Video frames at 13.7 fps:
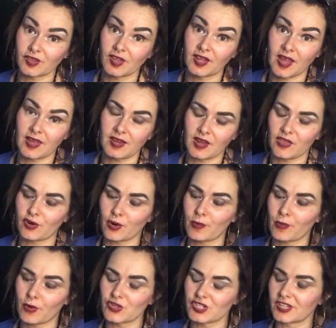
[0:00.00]
like any other
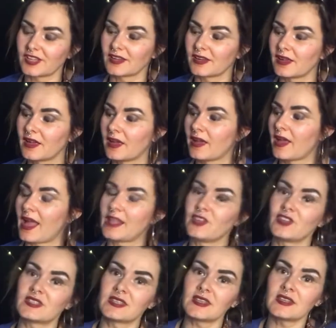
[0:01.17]
emotion. And you
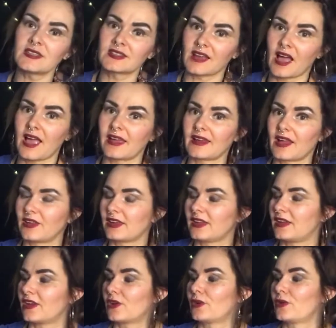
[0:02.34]
see this guy down
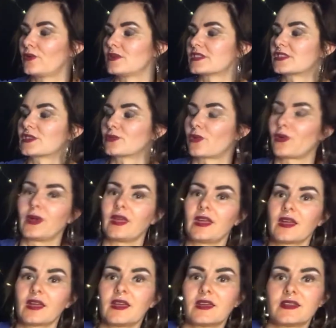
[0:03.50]
here who is
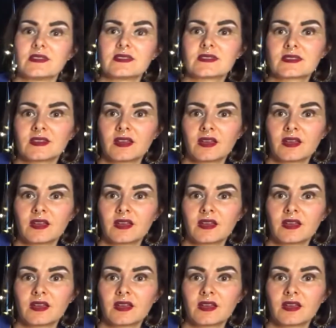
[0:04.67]
throwing his